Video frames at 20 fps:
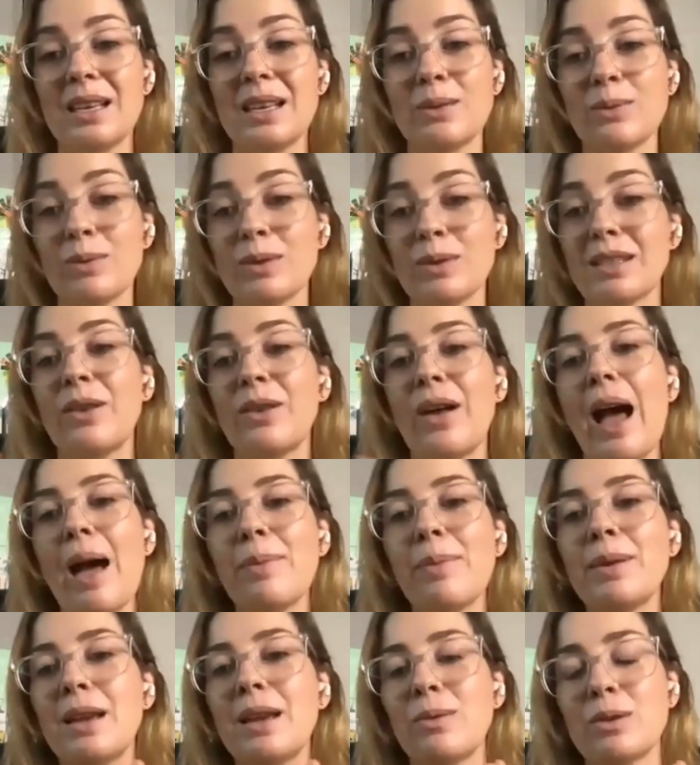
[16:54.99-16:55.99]
sales and things were
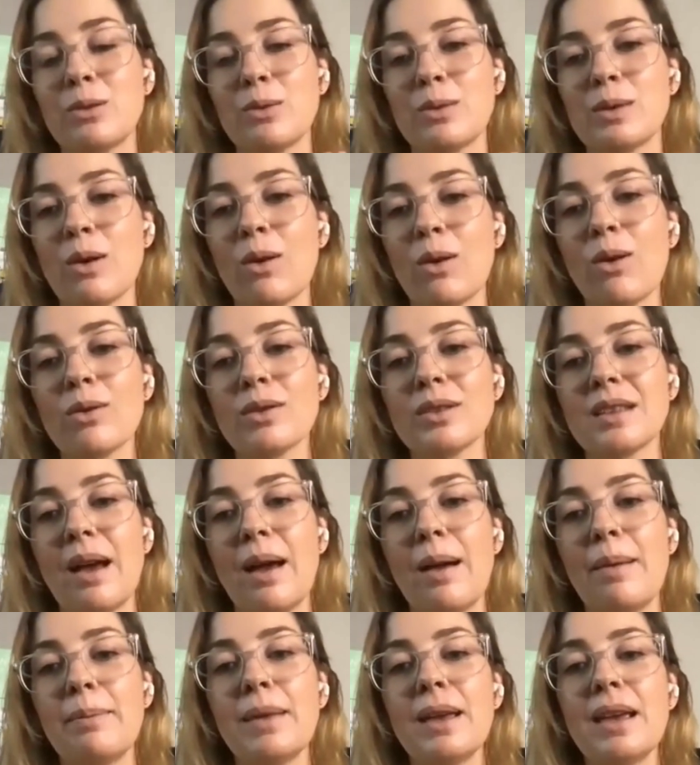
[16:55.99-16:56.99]
still happening, which was
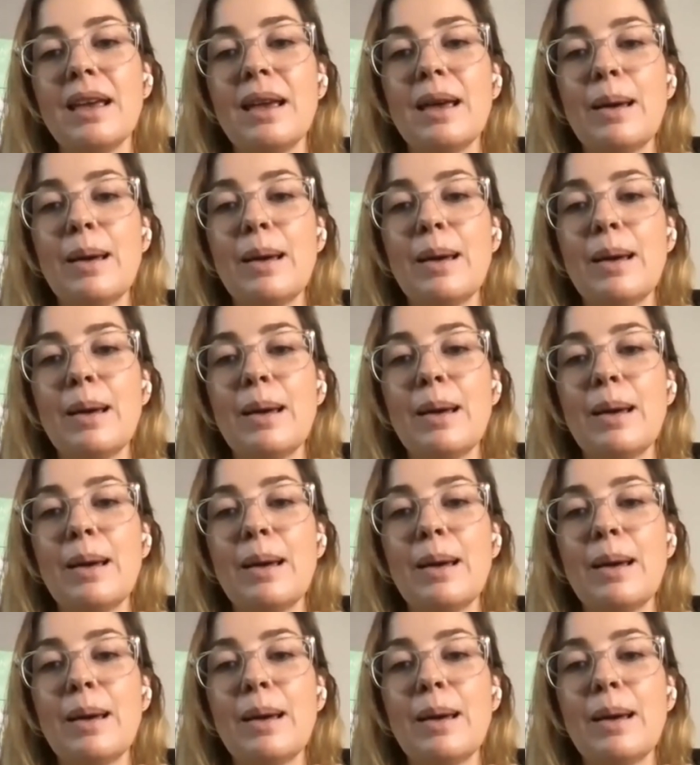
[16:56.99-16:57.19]
awesome,